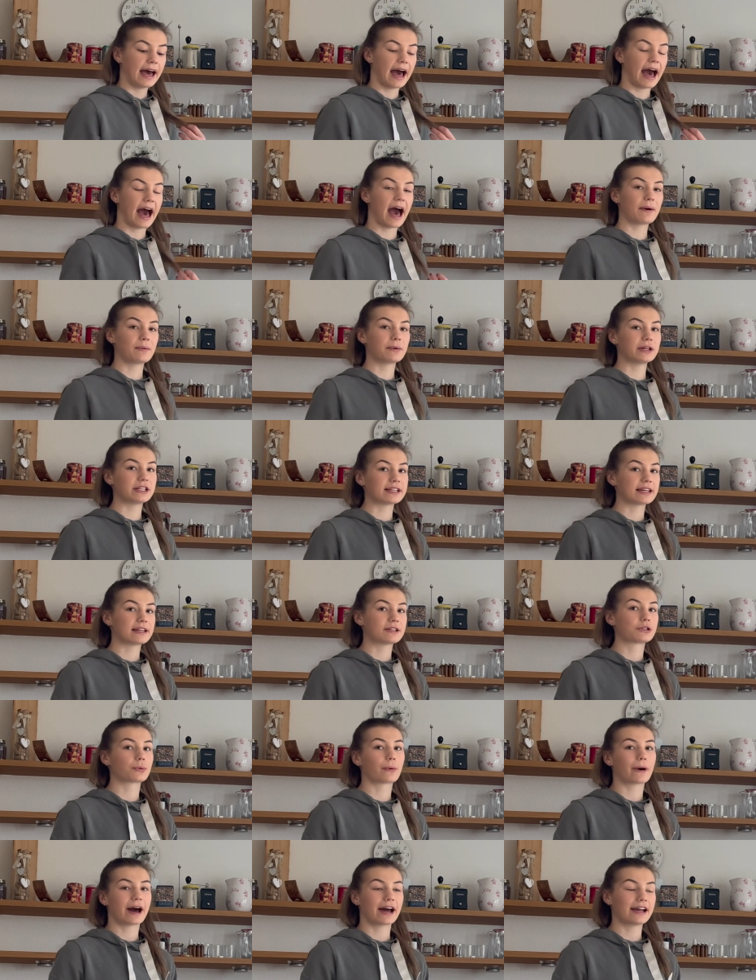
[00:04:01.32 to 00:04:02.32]
I would
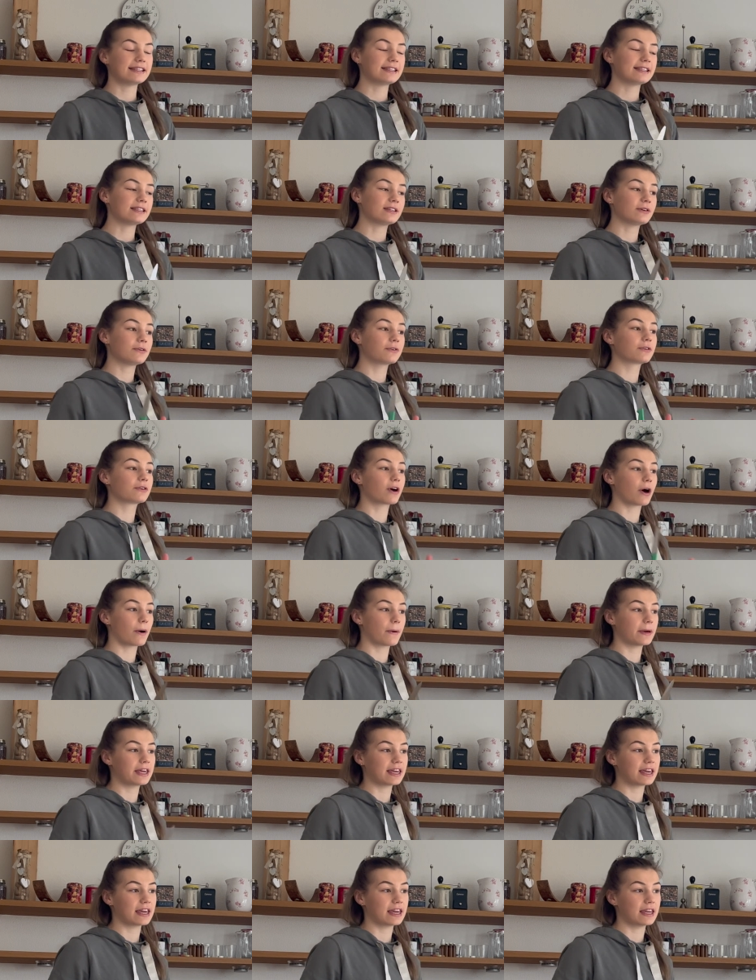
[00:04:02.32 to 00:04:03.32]
advise you
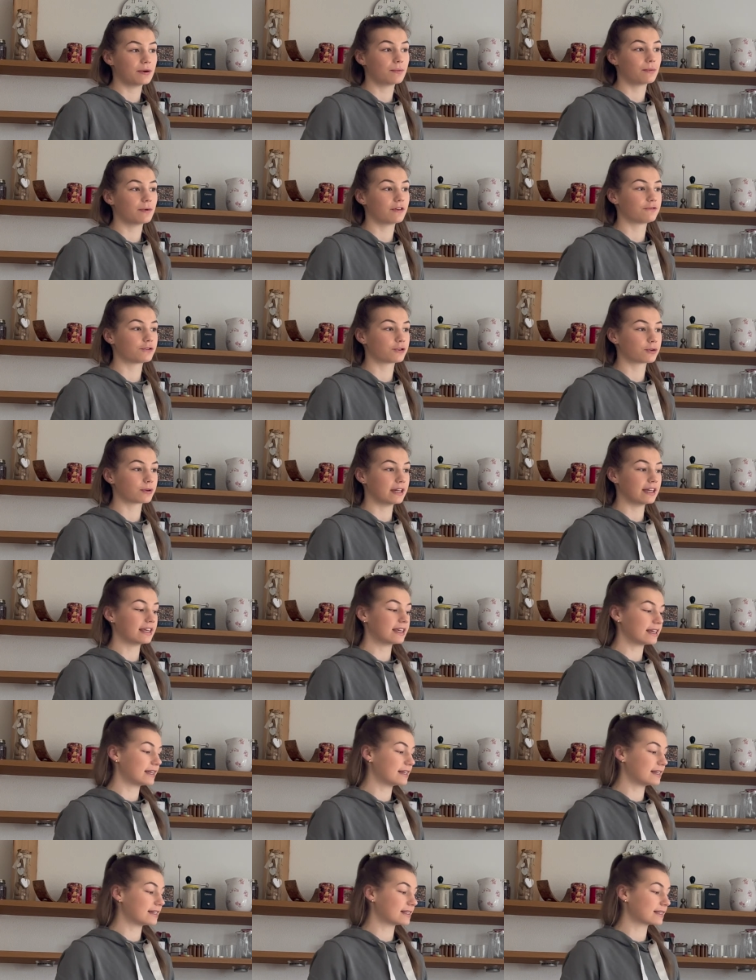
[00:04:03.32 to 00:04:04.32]
going in with
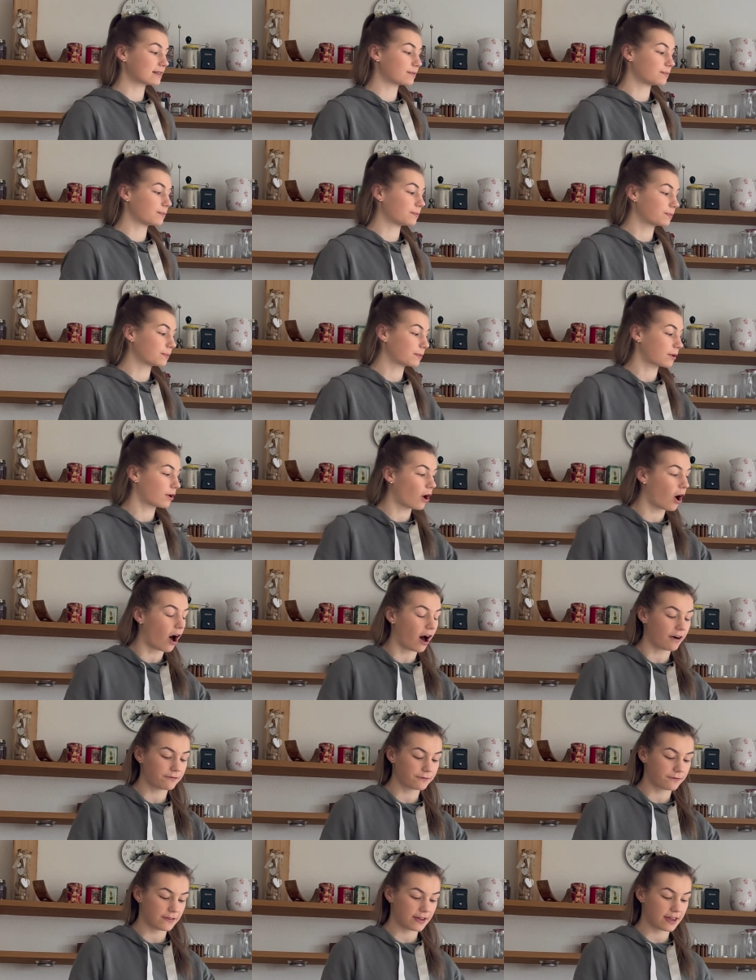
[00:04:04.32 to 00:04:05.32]
drinking this
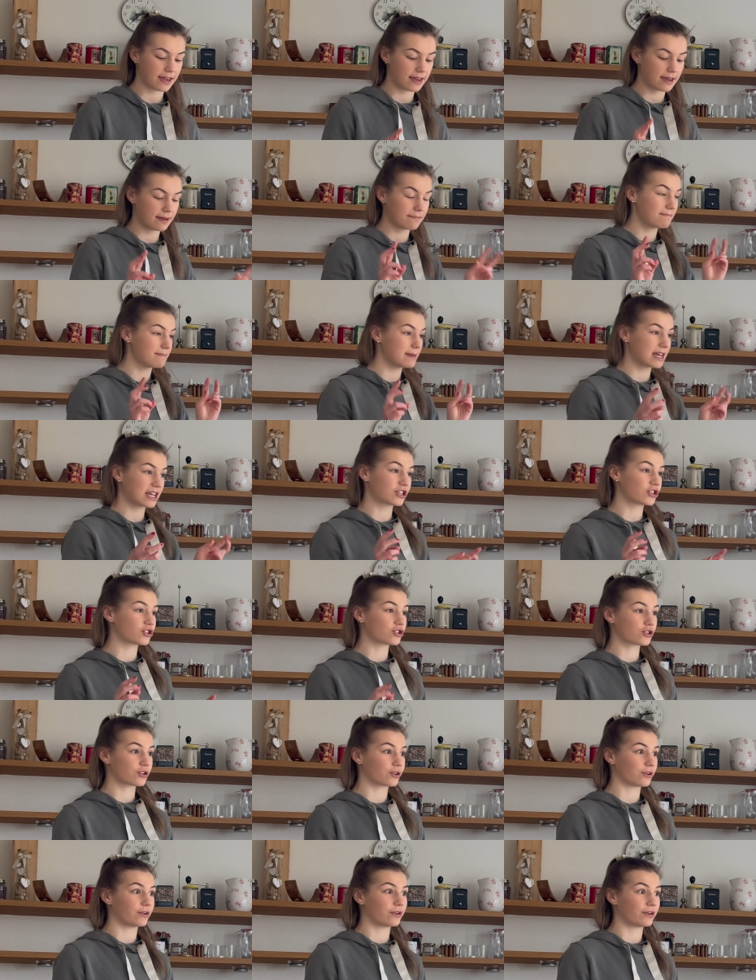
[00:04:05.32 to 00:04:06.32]
coffee
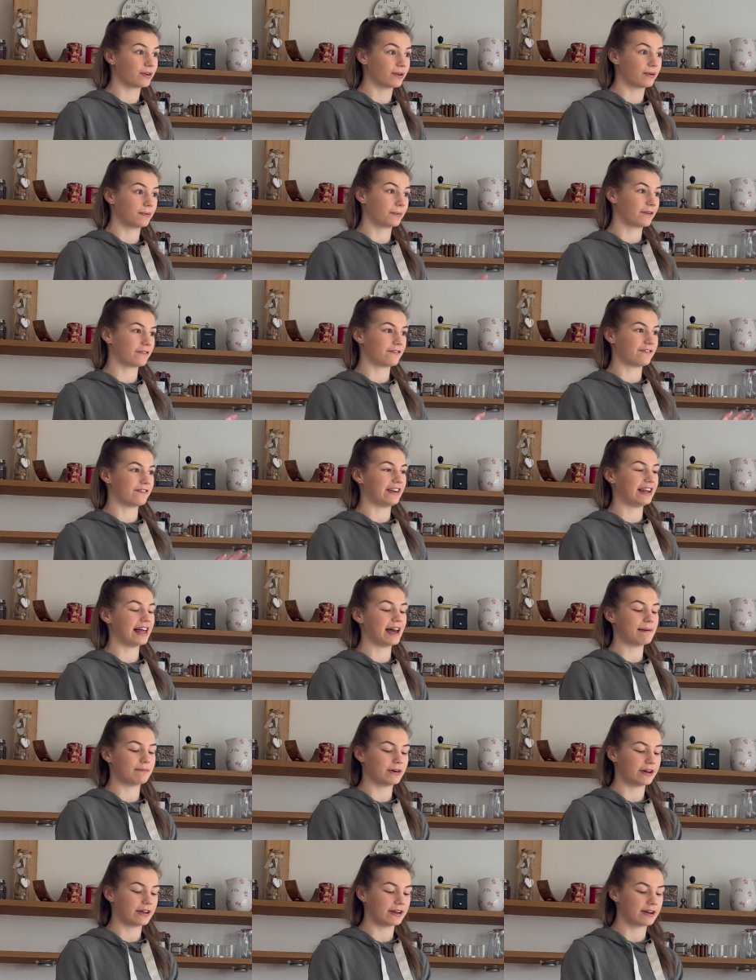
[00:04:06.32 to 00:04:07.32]
mixture with
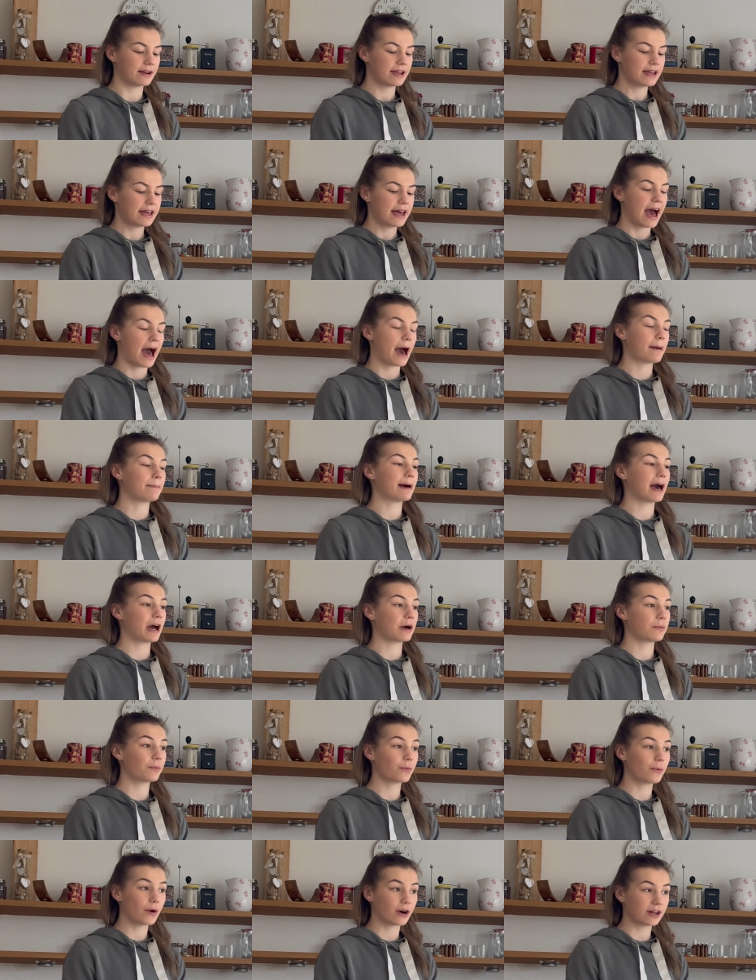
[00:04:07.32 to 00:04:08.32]
lemon
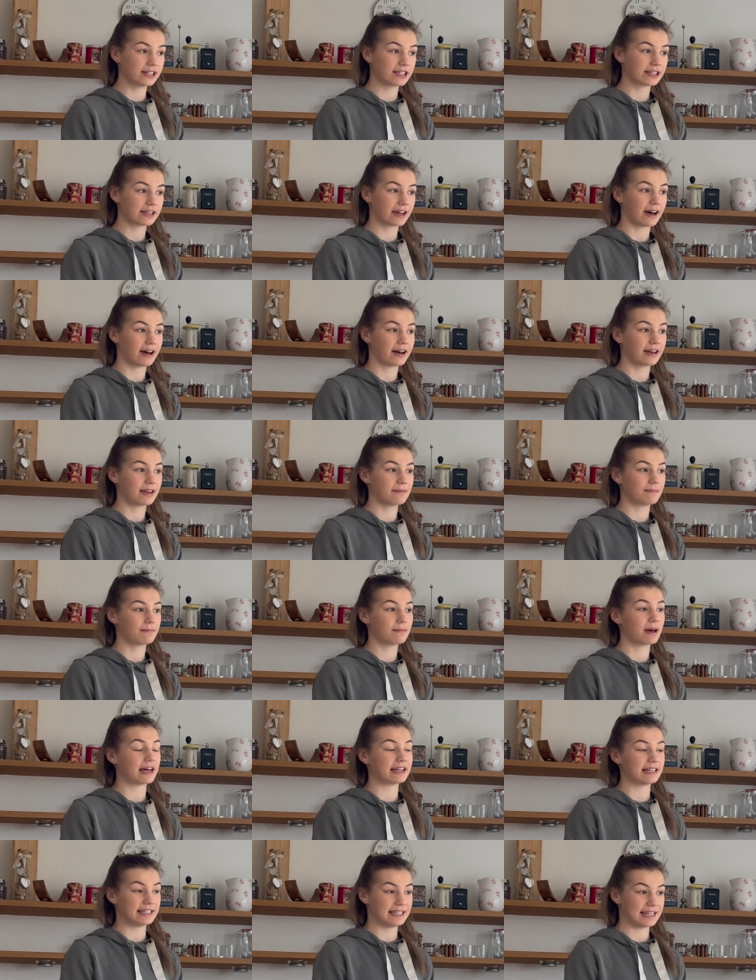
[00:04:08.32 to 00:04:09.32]
about 1
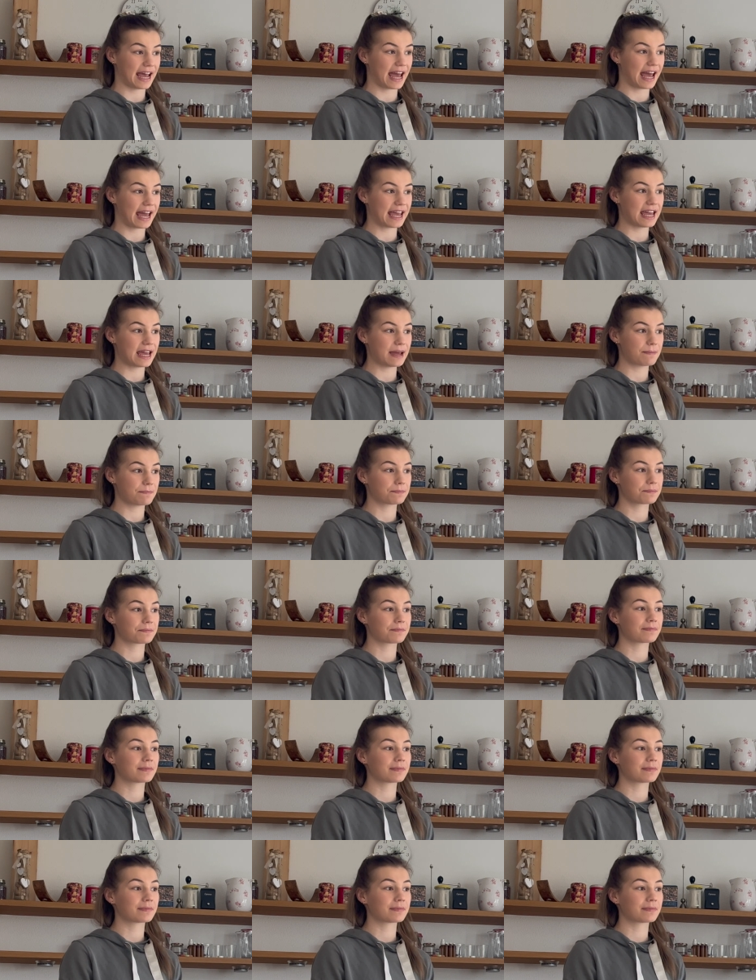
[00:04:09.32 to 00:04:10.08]
time a day.